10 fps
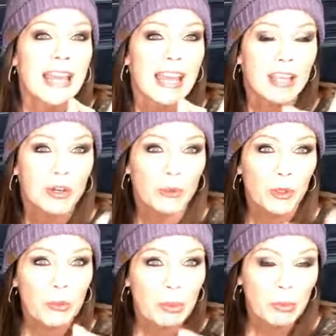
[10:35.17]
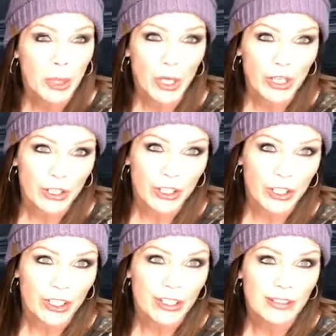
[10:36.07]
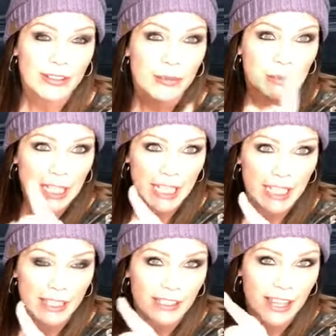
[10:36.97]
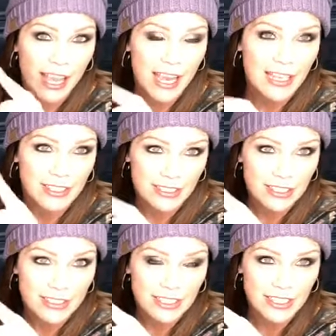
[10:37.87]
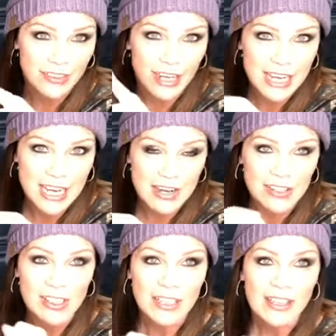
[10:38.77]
and group partner, Malia Klein, she's in here right now,